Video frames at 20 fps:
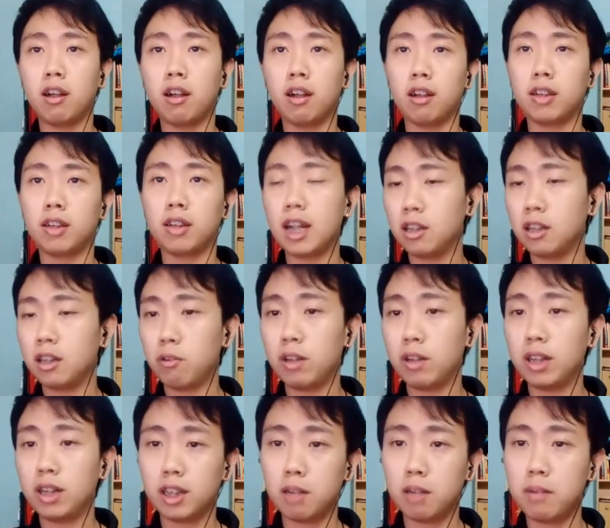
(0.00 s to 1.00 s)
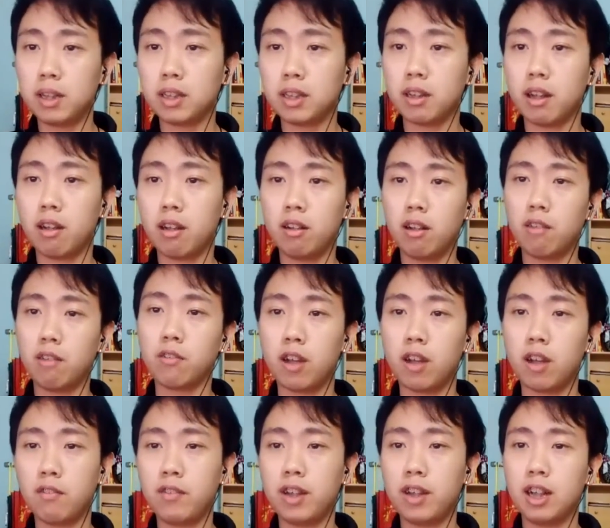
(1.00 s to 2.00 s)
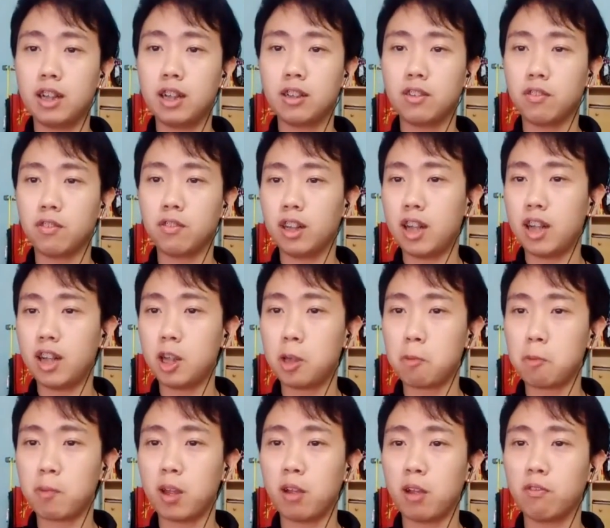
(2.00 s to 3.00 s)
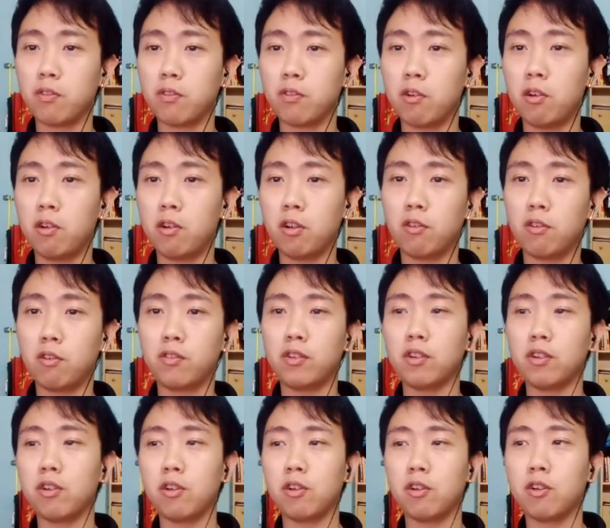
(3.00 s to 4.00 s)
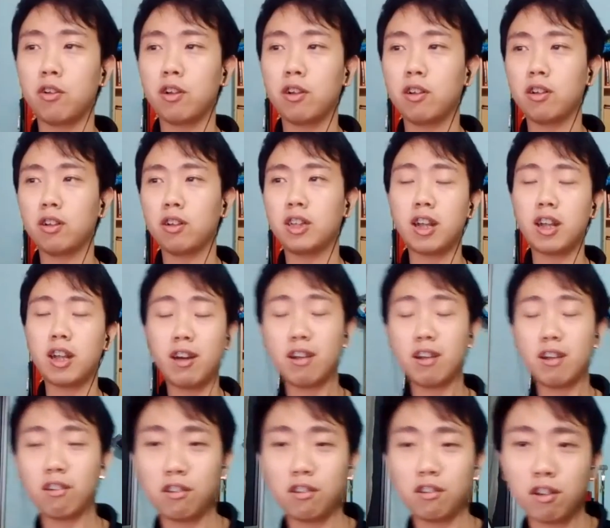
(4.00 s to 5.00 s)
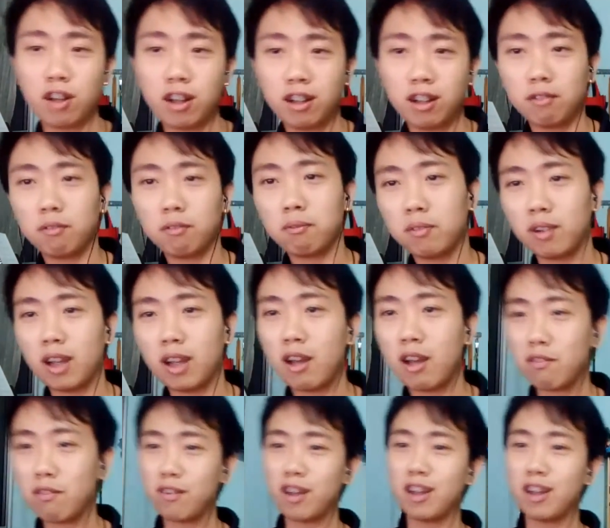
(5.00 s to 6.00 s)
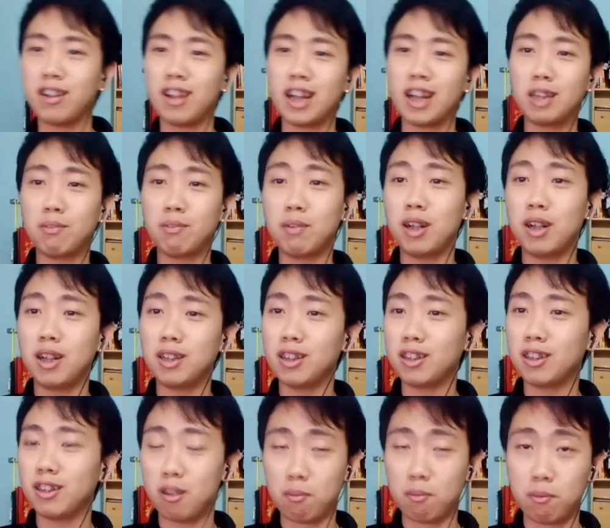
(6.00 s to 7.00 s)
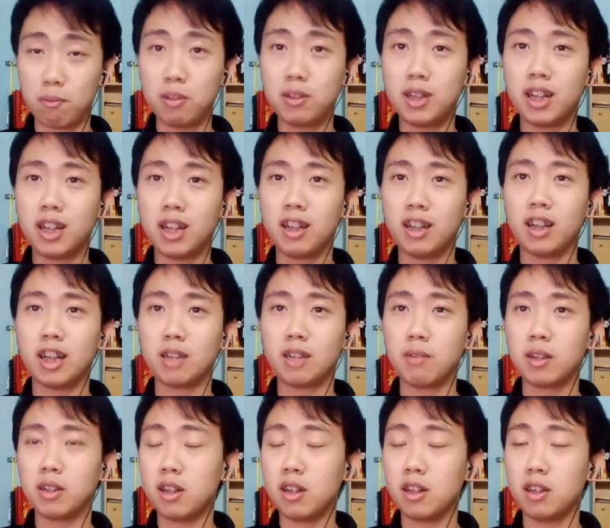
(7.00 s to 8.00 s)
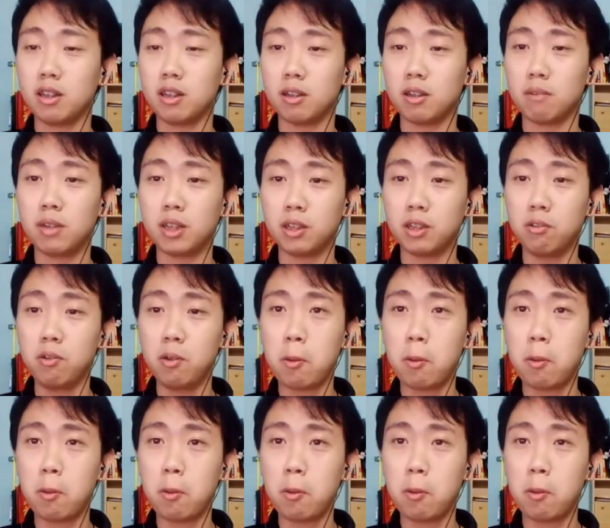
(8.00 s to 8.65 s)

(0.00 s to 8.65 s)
Thank you once again, Mr. Ariel, for having us for the night and for all of your sharing on your life and experiences in music, and especially the bassoon.